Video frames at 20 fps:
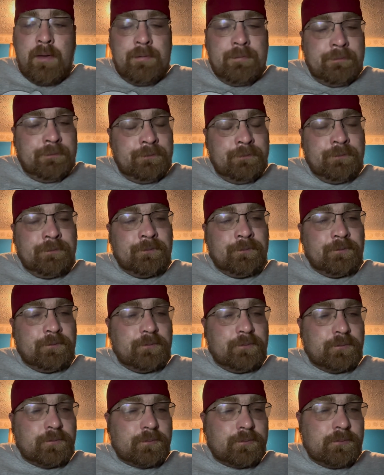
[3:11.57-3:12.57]
Mmm.
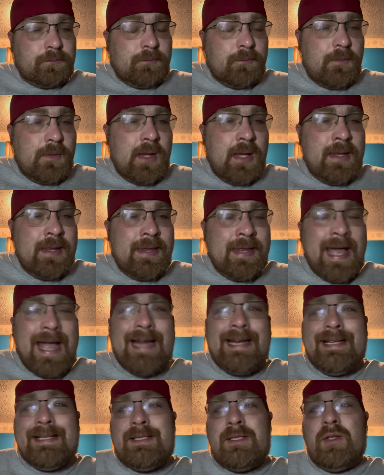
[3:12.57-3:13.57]
That
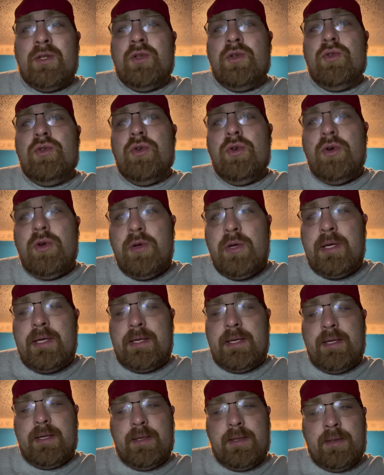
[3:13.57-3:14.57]
is
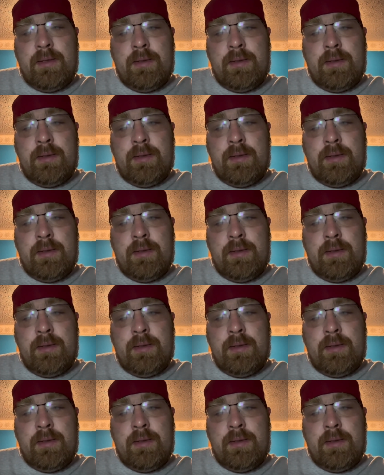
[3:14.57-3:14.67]
good.